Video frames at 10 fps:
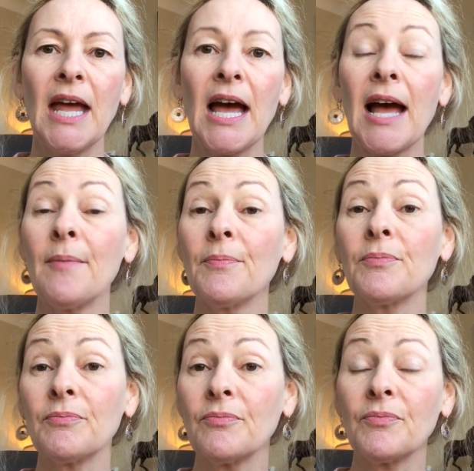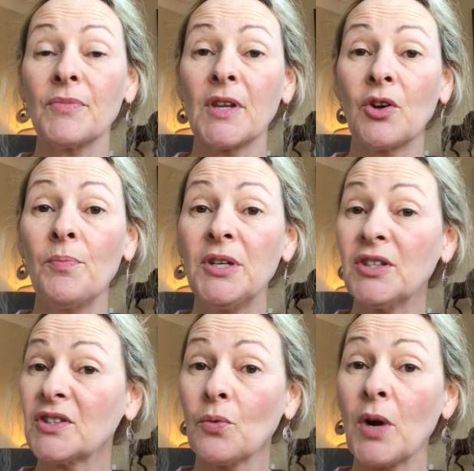It could be
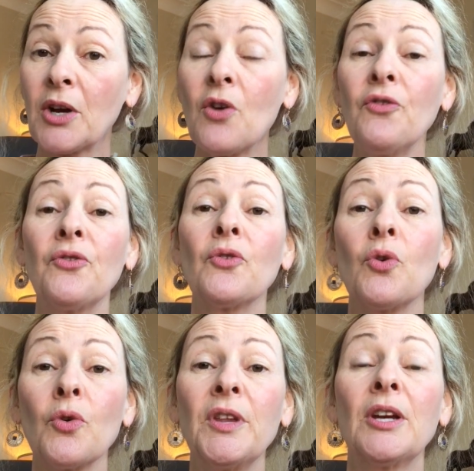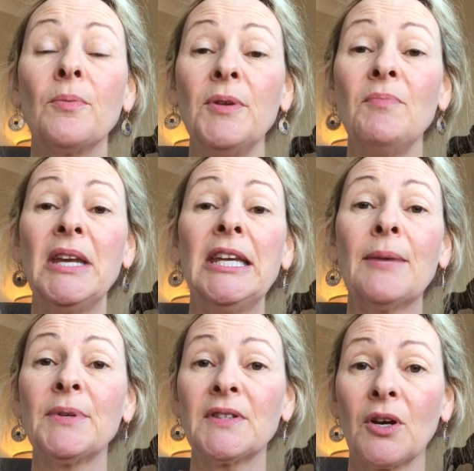just a one-off, or there could be many
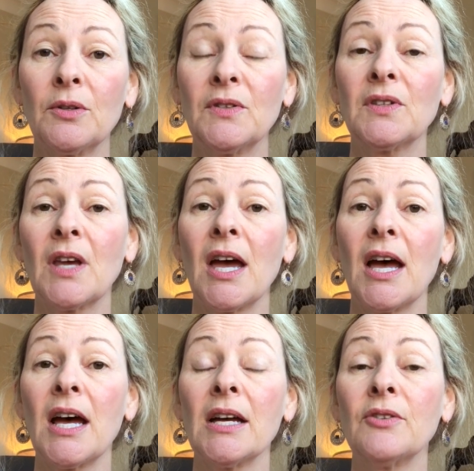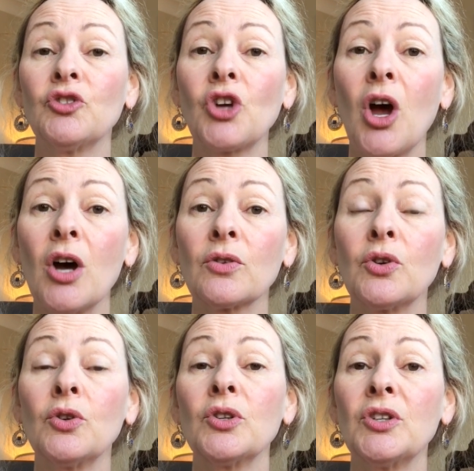episodes.
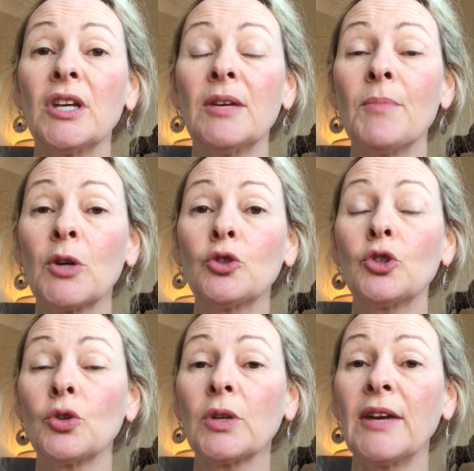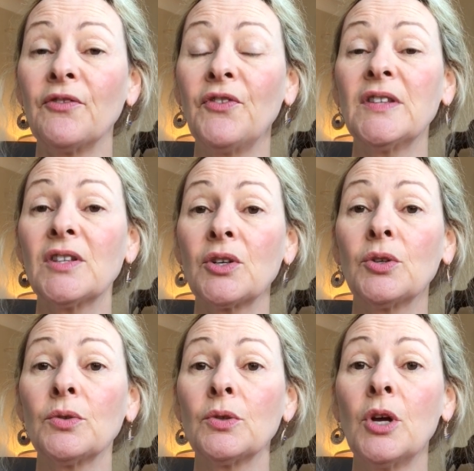Childhood, emotional and
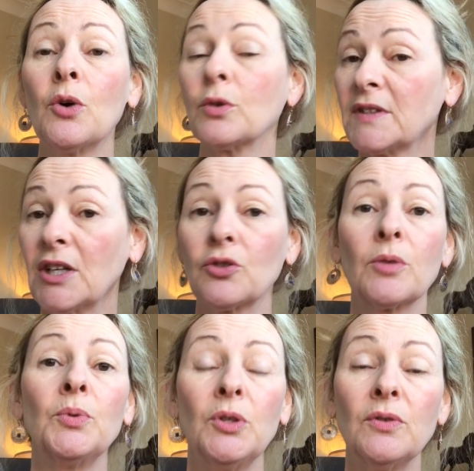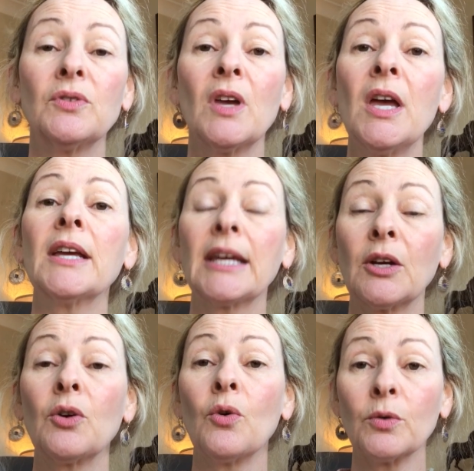physical or sexual abuse
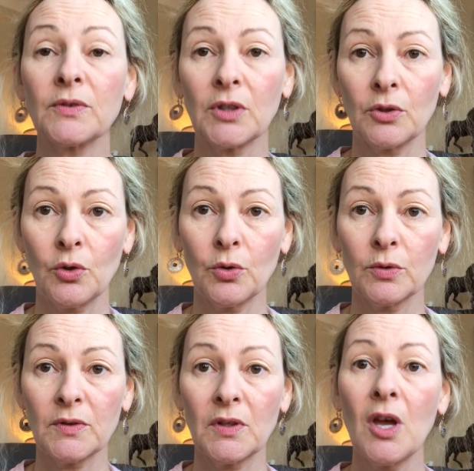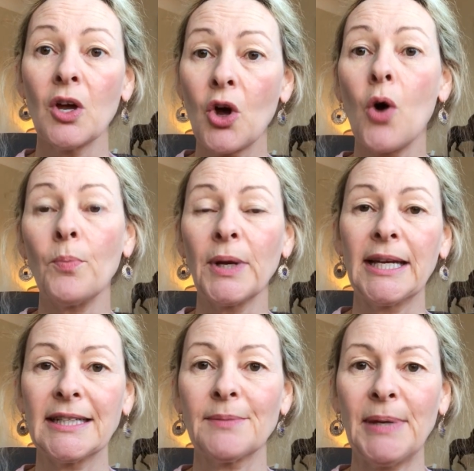can also cause
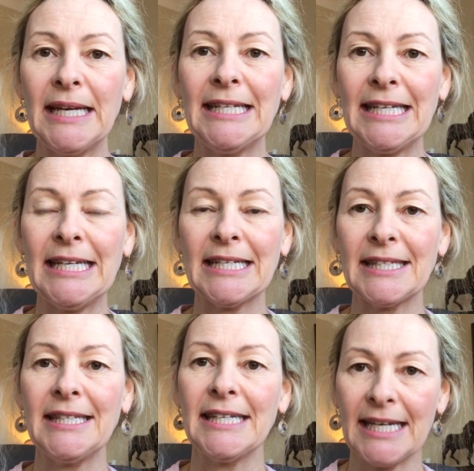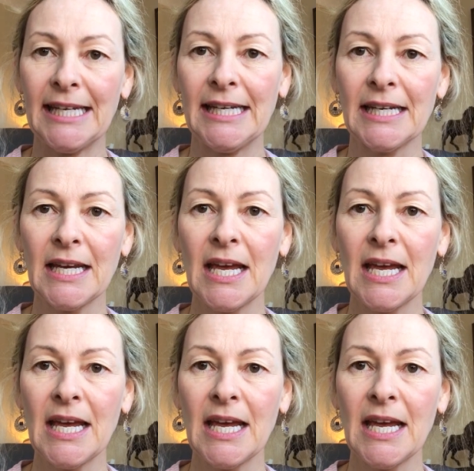complex PTSD.